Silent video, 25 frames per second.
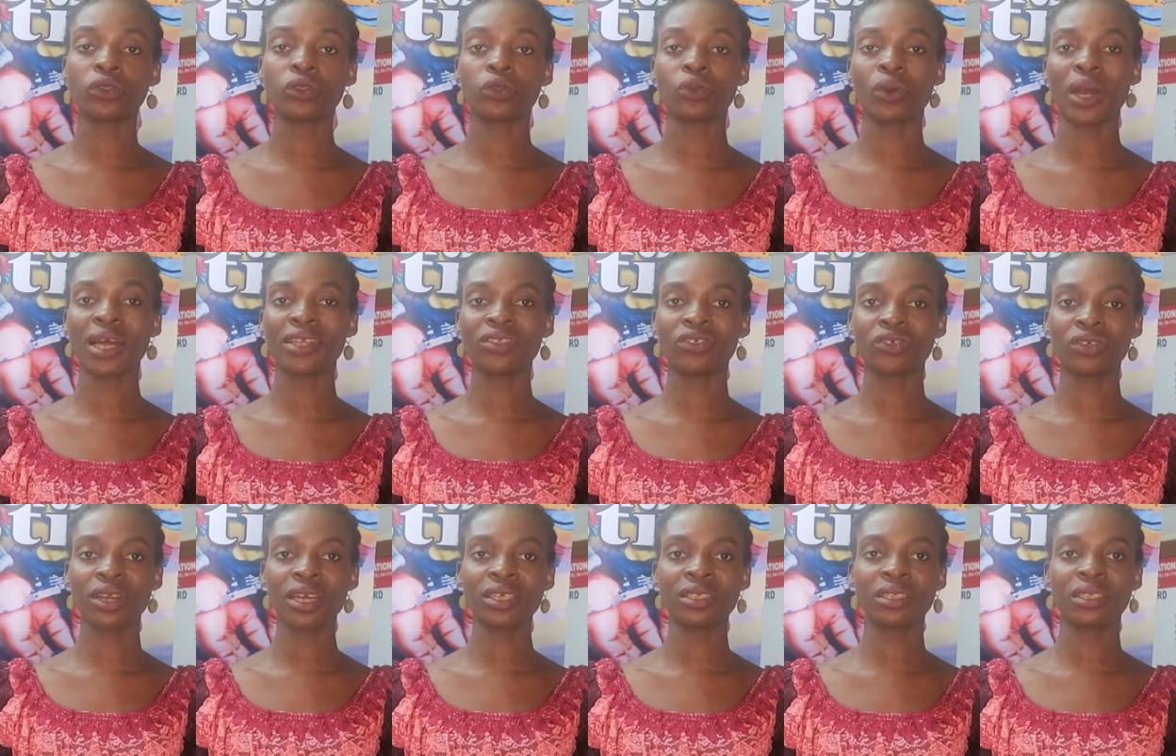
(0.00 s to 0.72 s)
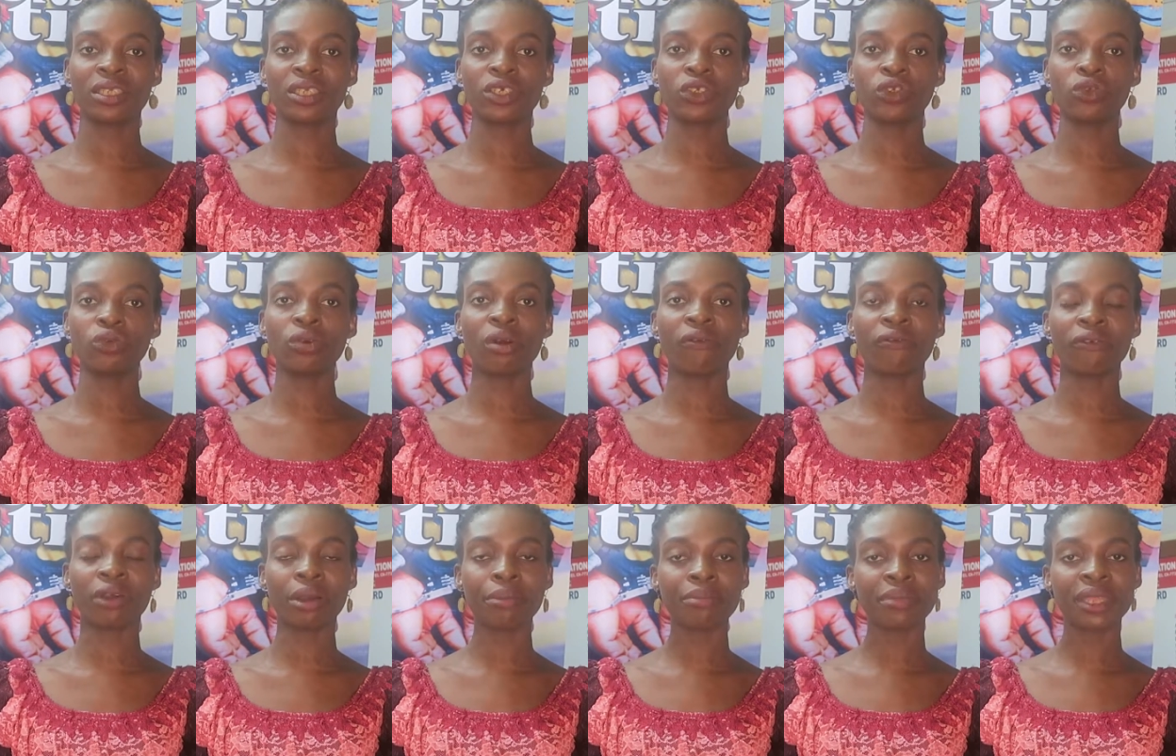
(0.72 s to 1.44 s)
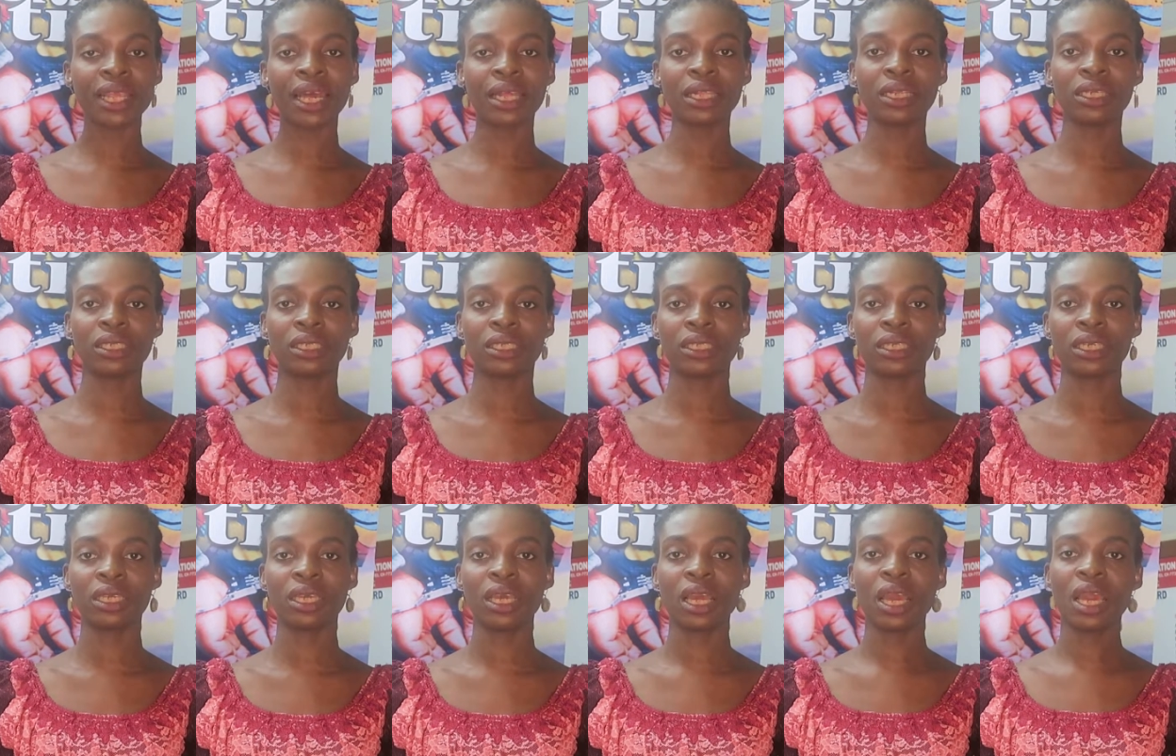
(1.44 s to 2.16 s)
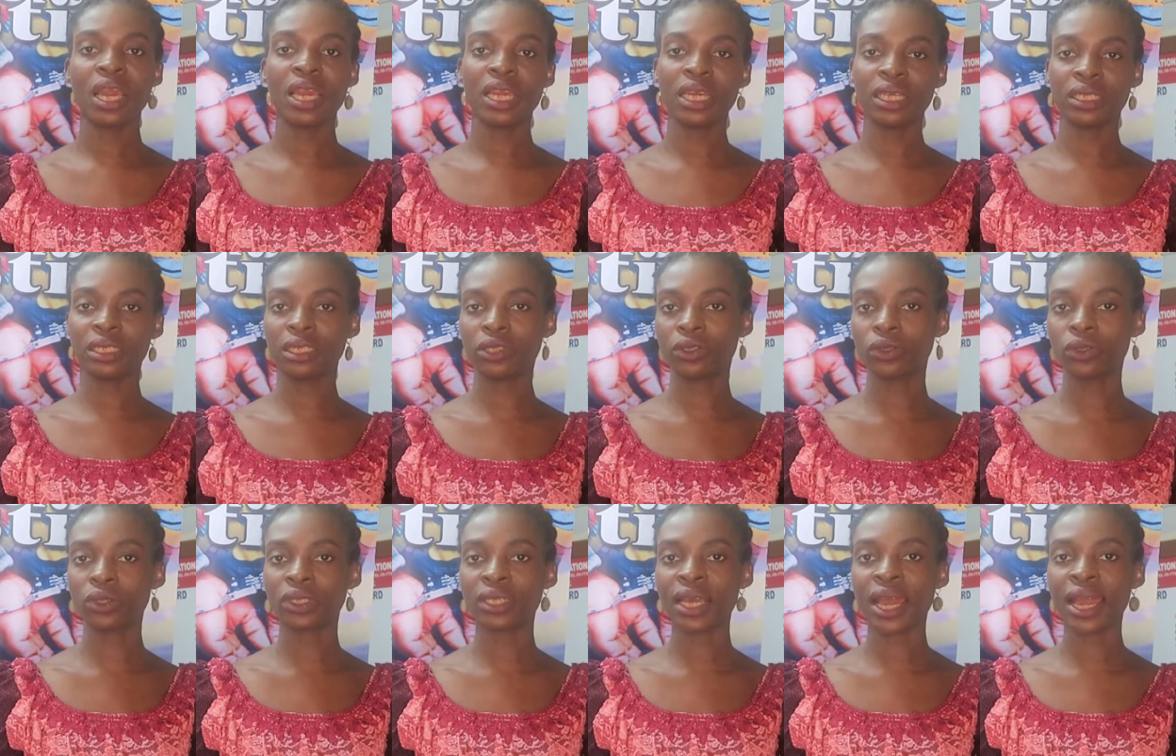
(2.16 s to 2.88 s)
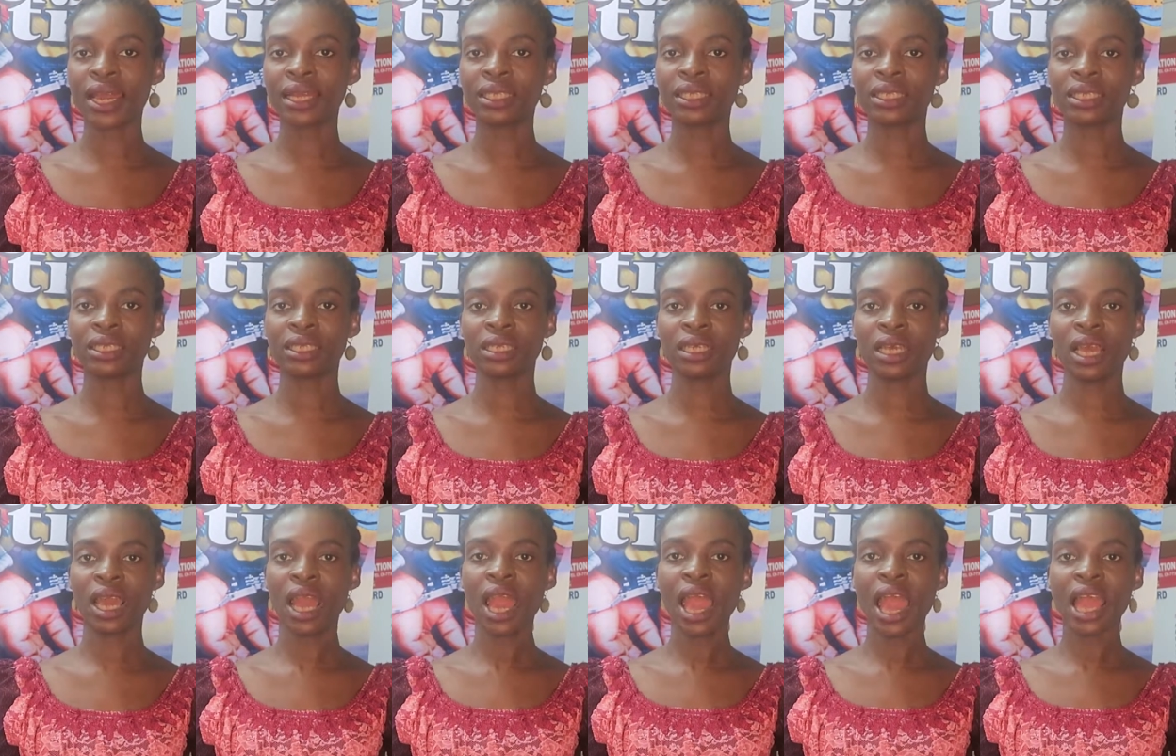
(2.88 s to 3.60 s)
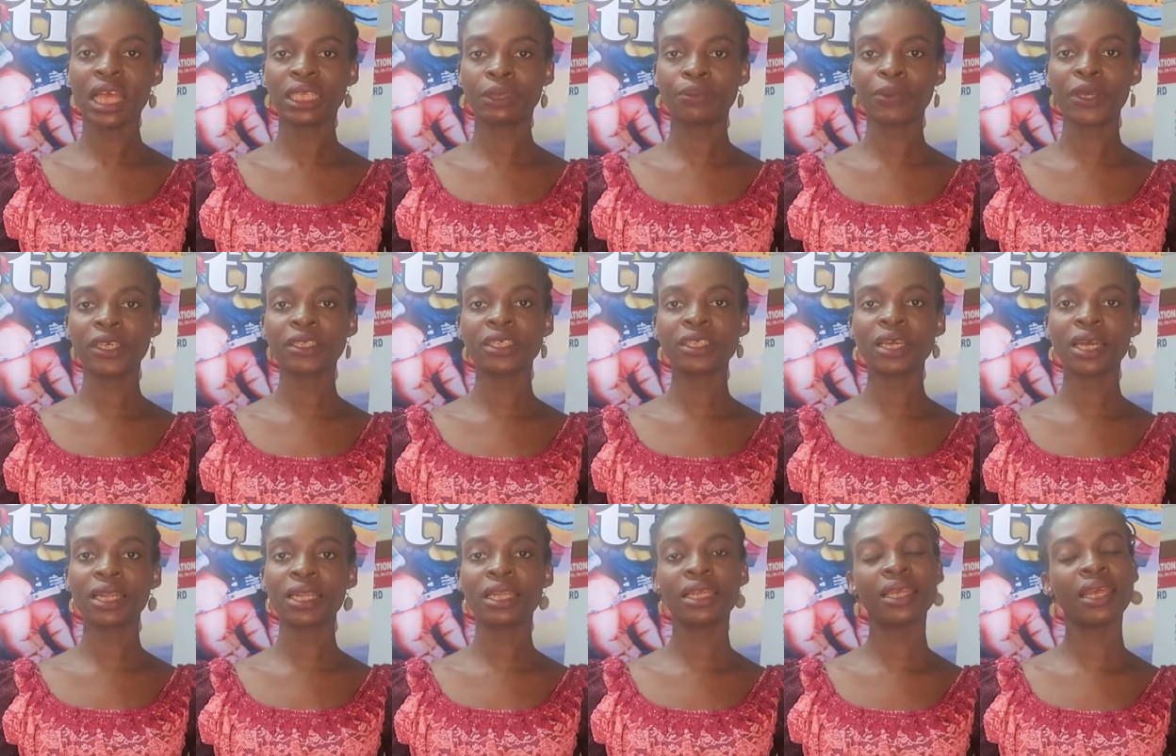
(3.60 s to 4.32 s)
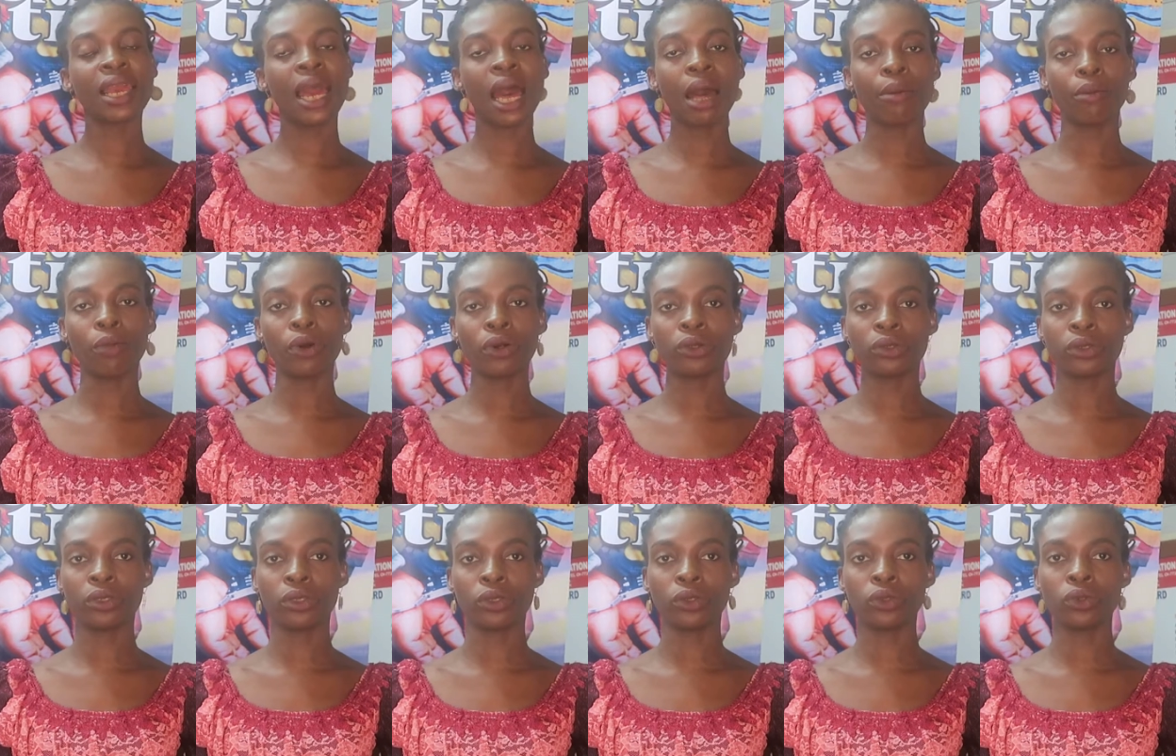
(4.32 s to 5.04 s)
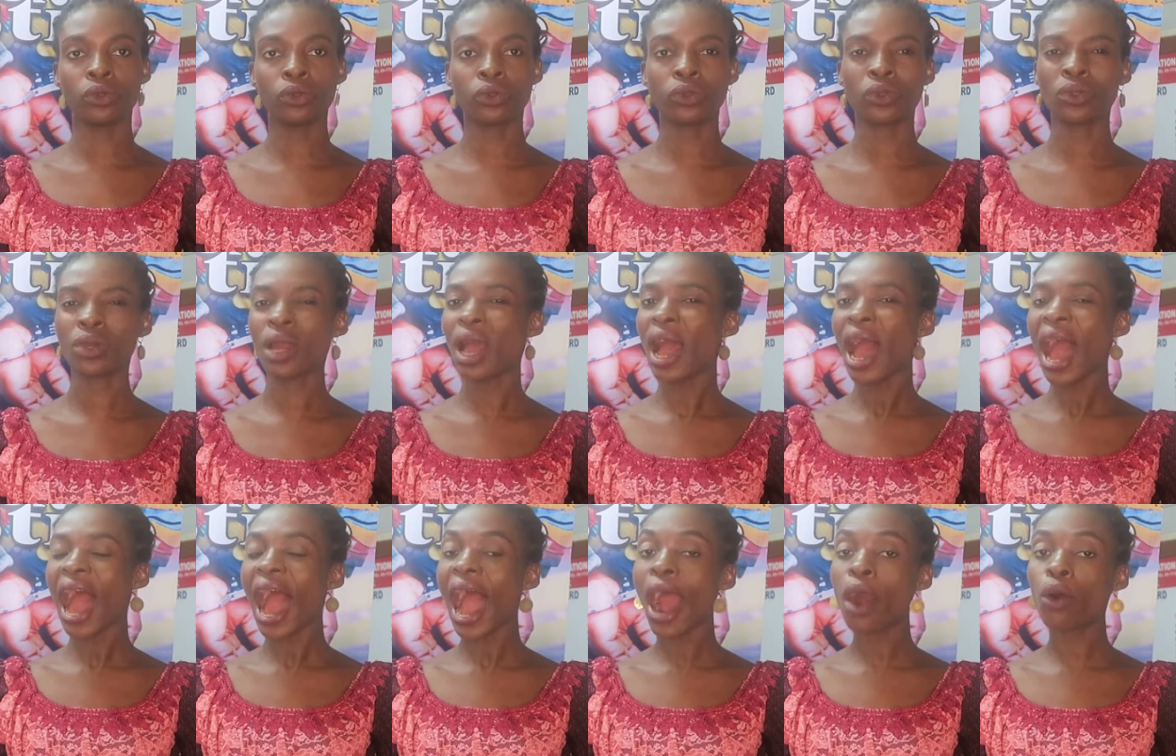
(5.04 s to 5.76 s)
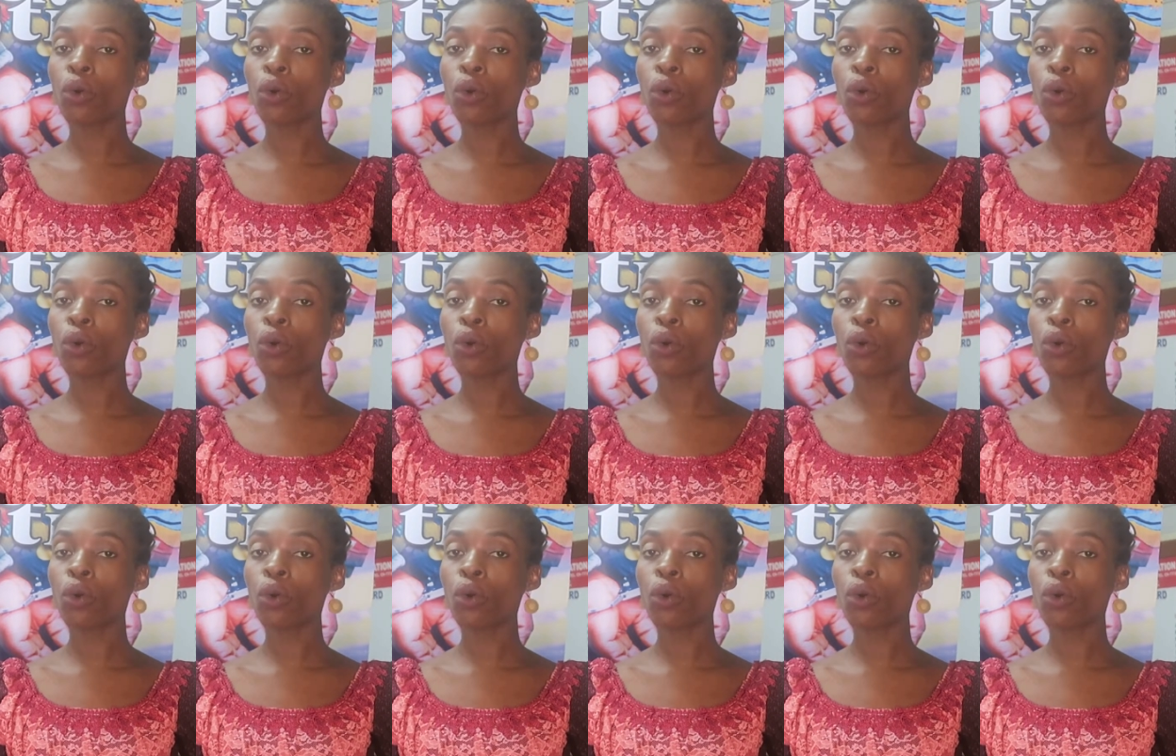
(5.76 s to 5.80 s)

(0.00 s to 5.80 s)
us to address the issue of criminality in the society, especially among the youth.